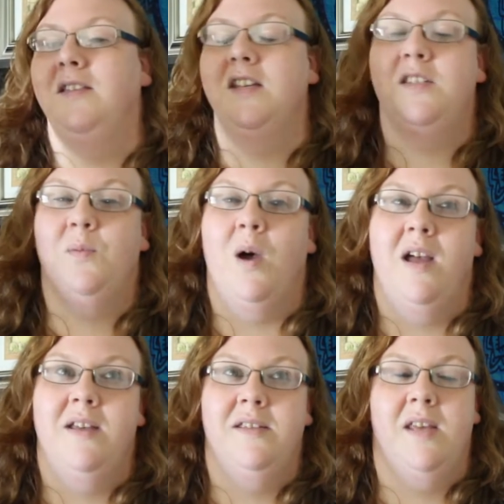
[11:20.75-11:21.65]
this
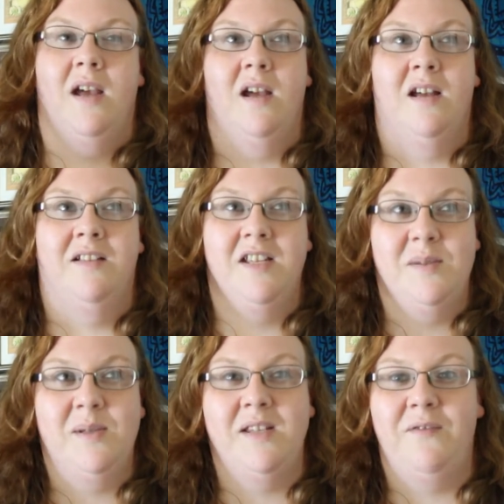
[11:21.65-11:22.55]
was
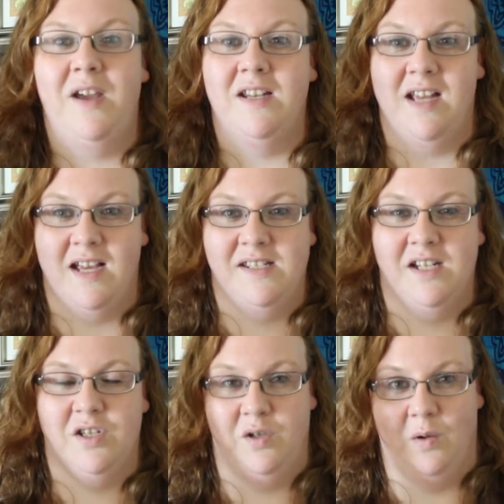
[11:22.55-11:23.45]
this was a
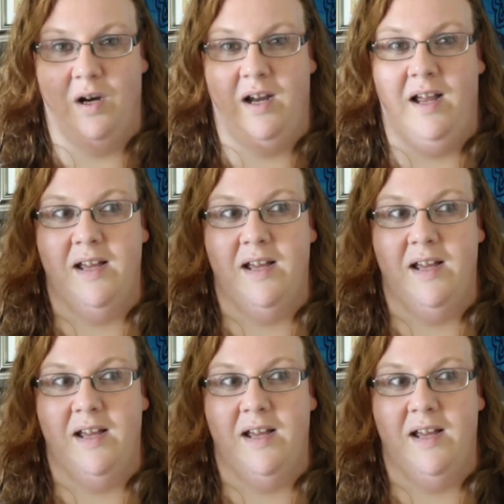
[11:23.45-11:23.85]
fantastic story.